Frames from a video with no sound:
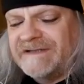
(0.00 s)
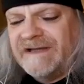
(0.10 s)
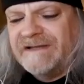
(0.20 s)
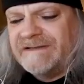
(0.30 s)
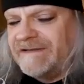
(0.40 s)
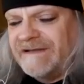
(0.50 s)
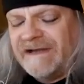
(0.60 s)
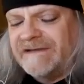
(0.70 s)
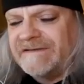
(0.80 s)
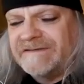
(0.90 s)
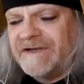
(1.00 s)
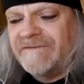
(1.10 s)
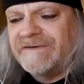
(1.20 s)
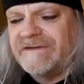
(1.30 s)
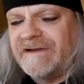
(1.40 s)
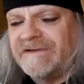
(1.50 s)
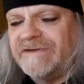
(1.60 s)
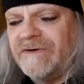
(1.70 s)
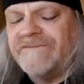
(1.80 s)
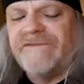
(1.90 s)
that. I discovered
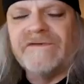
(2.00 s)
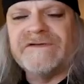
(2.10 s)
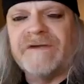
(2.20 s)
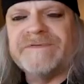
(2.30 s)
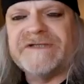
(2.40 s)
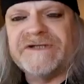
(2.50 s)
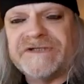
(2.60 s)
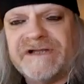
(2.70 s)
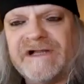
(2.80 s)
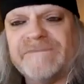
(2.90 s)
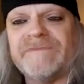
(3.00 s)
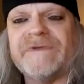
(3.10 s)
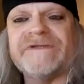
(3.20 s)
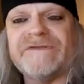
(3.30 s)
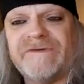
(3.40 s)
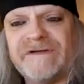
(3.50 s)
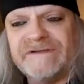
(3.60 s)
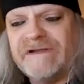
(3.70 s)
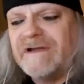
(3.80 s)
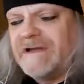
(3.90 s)
UFO's Obsession album and so
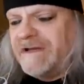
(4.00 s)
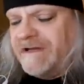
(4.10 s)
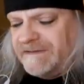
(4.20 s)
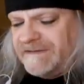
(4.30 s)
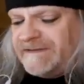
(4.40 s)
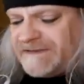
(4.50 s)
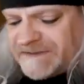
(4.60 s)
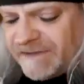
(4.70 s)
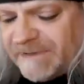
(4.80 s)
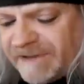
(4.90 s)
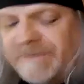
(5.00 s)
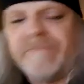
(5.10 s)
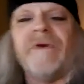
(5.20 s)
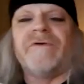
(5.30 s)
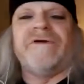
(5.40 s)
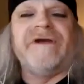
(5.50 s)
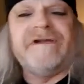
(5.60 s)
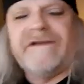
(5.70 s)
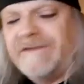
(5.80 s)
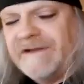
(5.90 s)
on. And then I stumbled upon
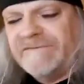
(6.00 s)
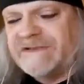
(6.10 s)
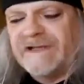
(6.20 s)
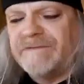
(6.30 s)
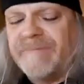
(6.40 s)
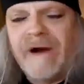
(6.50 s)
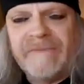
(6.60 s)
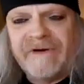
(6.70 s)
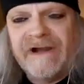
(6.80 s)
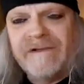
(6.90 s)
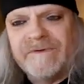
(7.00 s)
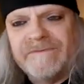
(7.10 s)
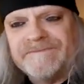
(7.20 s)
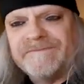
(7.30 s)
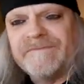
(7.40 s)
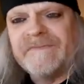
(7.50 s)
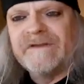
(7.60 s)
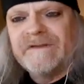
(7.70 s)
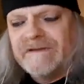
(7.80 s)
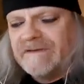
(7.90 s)
Motorhead. I think it was the Bomber album.
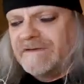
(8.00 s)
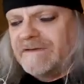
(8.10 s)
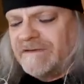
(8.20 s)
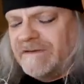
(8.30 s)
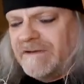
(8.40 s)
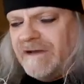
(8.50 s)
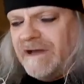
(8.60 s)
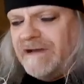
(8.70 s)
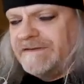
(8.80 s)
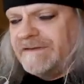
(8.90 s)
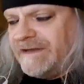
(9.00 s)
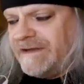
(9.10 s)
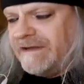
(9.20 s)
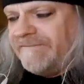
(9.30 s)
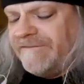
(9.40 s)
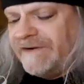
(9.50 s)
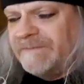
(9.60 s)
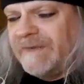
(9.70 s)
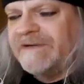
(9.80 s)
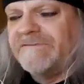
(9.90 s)
And a friend
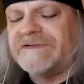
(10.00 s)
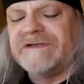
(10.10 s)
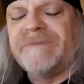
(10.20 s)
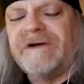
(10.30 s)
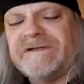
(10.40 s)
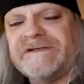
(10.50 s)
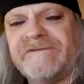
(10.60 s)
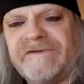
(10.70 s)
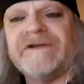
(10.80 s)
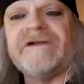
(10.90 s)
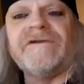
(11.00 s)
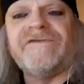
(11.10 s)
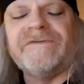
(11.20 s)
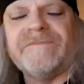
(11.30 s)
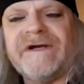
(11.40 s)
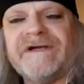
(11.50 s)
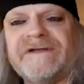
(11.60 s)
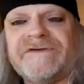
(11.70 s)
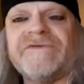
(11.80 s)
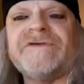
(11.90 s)
of mine who was in the punk scene, a very close friend of mine,
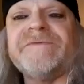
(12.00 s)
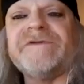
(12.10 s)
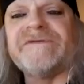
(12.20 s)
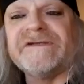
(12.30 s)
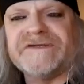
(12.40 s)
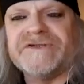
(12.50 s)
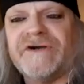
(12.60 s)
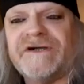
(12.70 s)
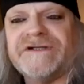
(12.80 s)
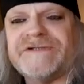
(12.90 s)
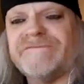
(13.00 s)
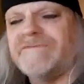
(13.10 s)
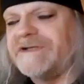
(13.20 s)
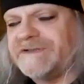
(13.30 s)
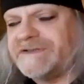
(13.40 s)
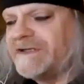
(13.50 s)
introduced me to Discharge, which